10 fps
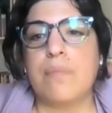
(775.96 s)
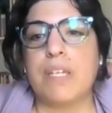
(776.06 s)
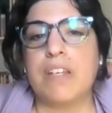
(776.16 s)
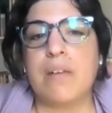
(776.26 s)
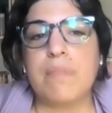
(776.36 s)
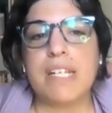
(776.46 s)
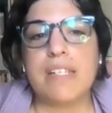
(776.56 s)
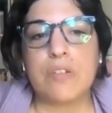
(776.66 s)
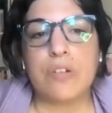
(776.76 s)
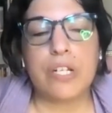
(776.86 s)
become
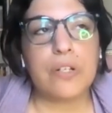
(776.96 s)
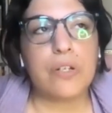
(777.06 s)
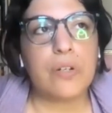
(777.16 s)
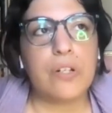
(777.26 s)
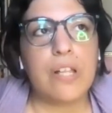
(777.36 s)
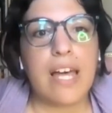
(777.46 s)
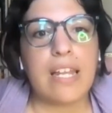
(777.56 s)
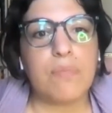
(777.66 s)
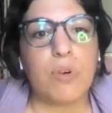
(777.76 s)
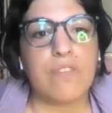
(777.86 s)
less critical
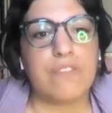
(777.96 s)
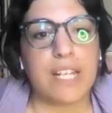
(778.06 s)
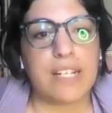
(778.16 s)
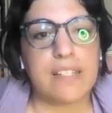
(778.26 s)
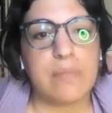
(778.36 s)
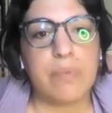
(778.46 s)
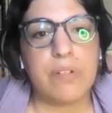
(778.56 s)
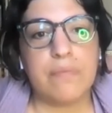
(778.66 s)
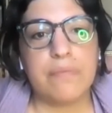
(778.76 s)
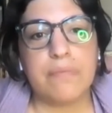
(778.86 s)
and more
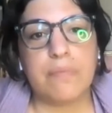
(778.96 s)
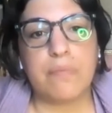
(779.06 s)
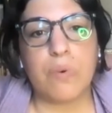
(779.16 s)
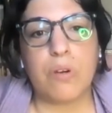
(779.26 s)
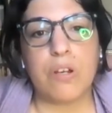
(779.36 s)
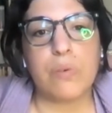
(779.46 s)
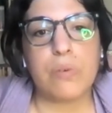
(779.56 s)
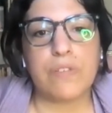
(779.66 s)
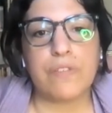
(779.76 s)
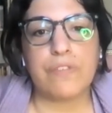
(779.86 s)
flexible, more go
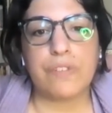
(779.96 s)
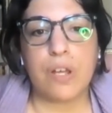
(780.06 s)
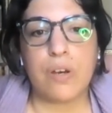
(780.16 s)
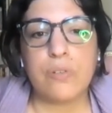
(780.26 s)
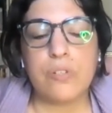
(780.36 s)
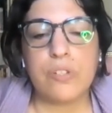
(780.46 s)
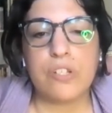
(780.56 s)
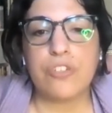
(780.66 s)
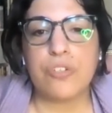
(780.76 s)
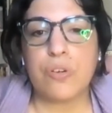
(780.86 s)
with the flow so
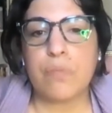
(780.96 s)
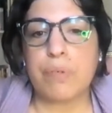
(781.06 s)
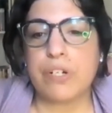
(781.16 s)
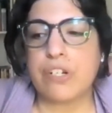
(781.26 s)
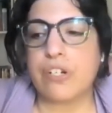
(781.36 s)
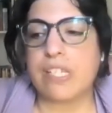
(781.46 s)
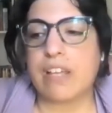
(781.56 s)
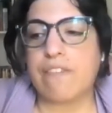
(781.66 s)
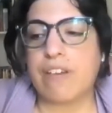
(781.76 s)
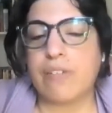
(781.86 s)
that you don't burn
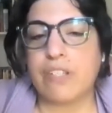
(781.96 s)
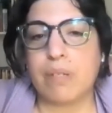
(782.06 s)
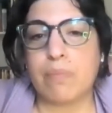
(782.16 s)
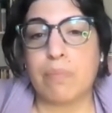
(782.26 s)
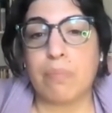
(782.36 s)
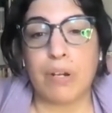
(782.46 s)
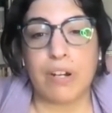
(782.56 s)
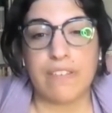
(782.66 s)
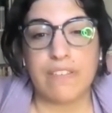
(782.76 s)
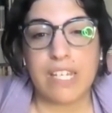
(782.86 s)
yourself out to be
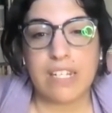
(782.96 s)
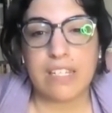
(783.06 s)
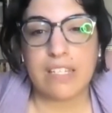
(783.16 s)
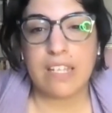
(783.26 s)
perfect?